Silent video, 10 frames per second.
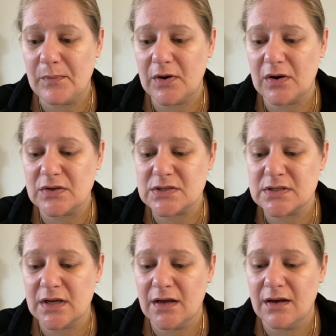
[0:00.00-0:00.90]

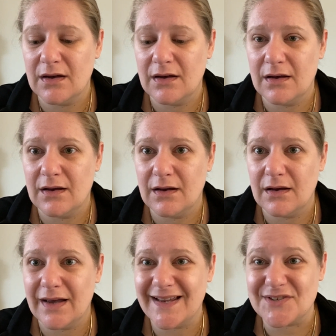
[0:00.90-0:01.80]
but
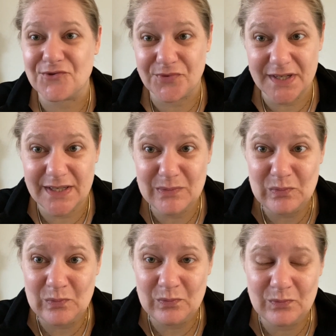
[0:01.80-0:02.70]
a dream